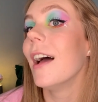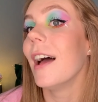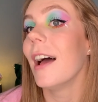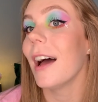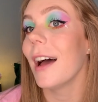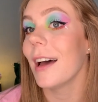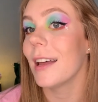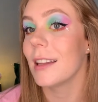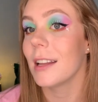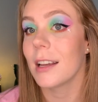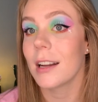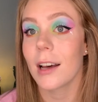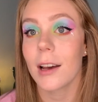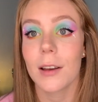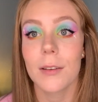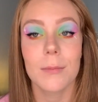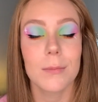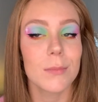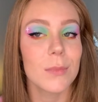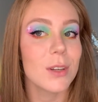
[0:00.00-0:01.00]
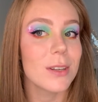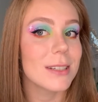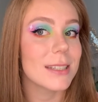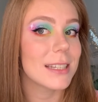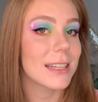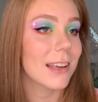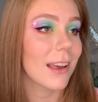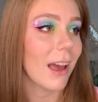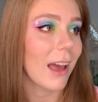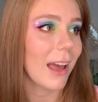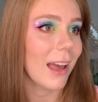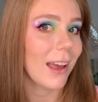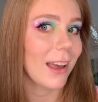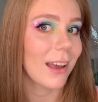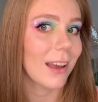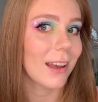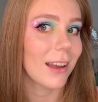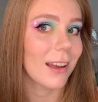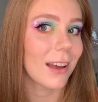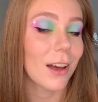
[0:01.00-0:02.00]
And then I'm using
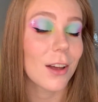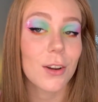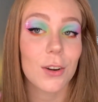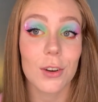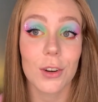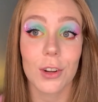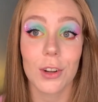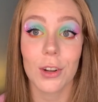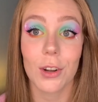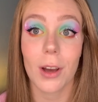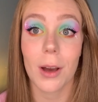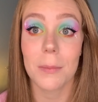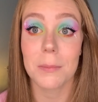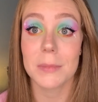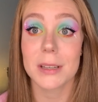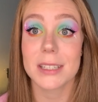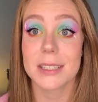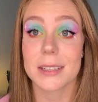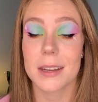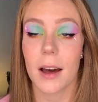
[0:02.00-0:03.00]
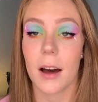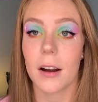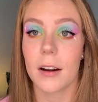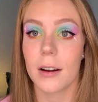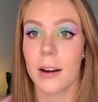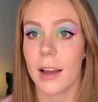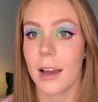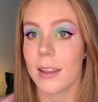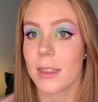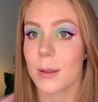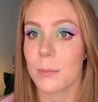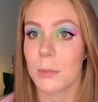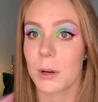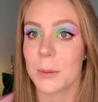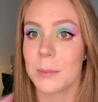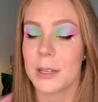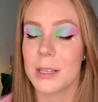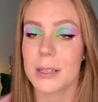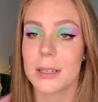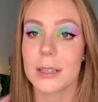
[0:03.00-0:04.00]
a new mascara at the
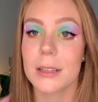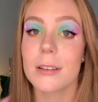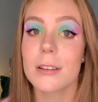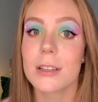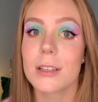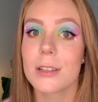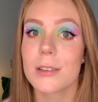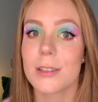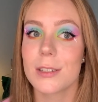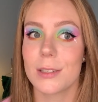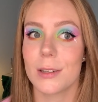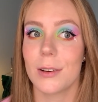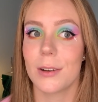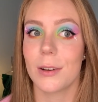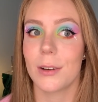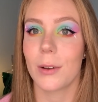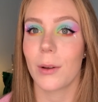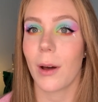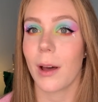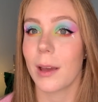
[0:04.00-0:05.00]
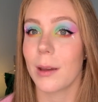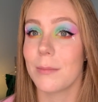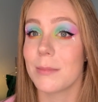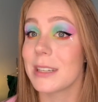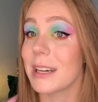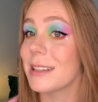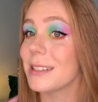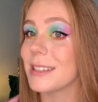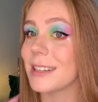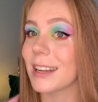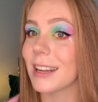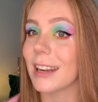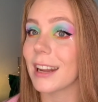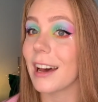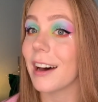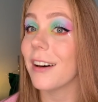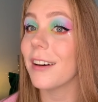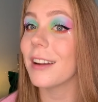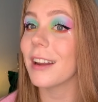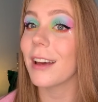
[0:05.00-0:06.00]
moment. So I'm testing it
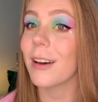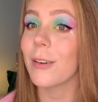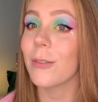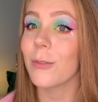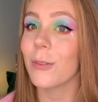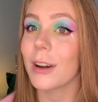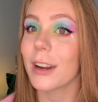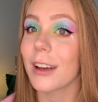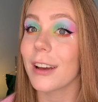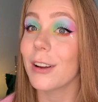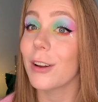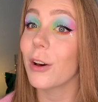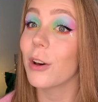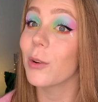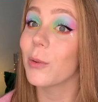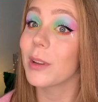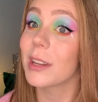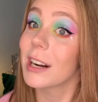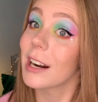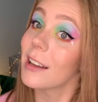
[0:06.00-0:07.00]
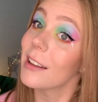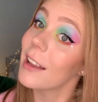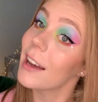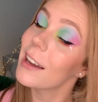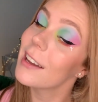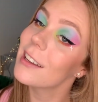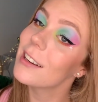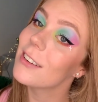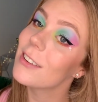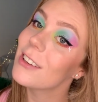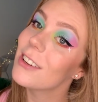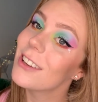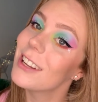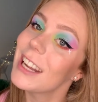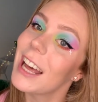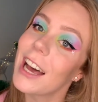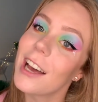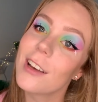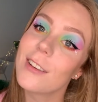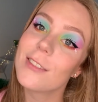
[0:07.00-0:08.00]
out, and when I know whether I like it or not,
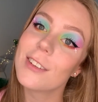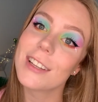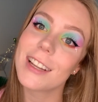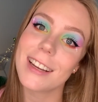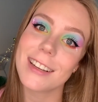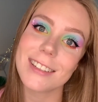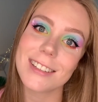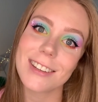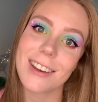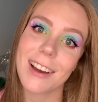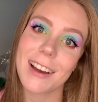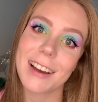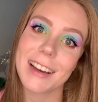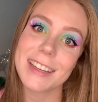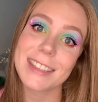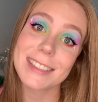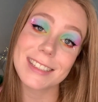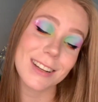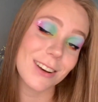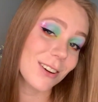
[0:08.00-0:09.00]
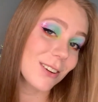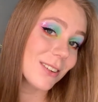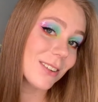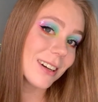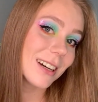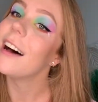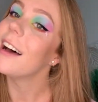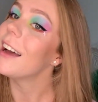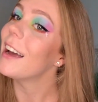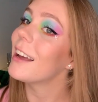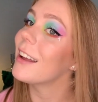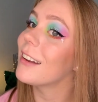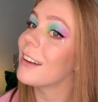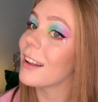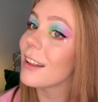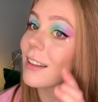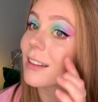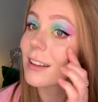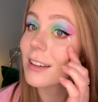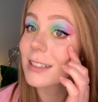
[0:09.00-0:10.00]
I will let you guys know. And
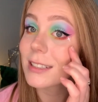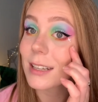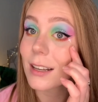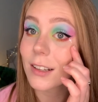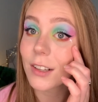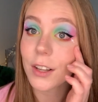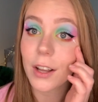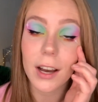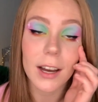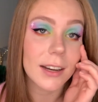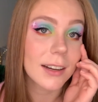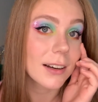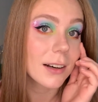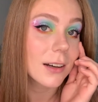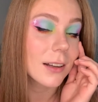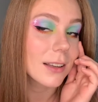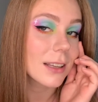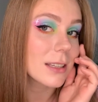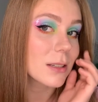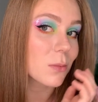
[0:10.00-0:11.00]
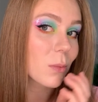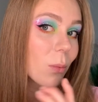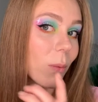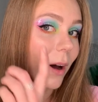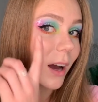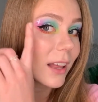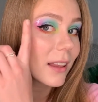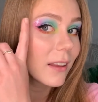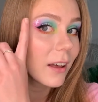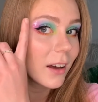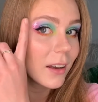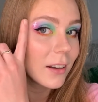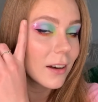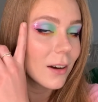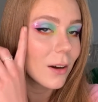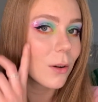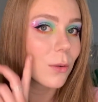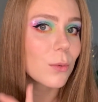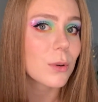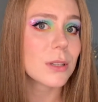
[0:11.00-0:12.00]
this liner, this white liner,
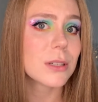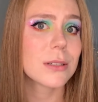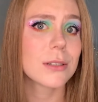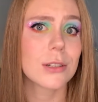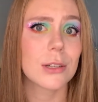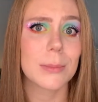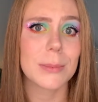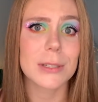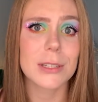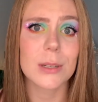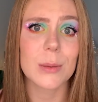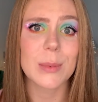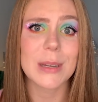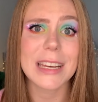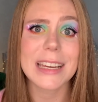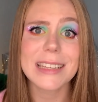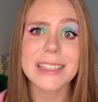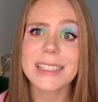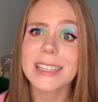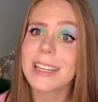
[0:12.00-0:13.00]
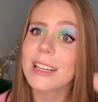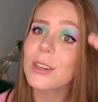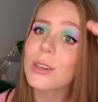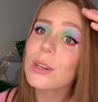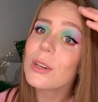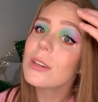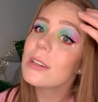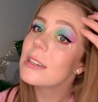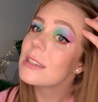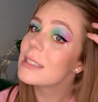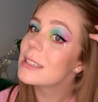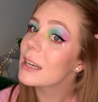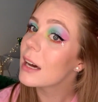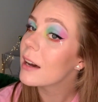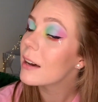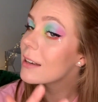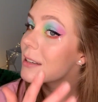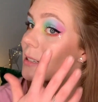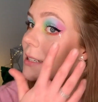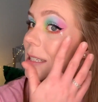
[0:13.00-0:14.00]
was super easy to use,
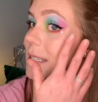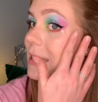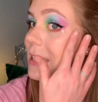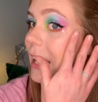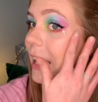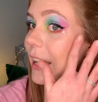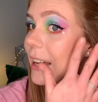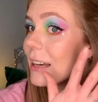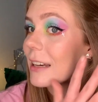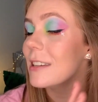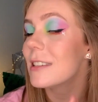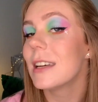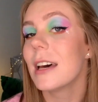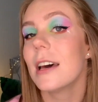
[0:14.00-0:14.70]
stays,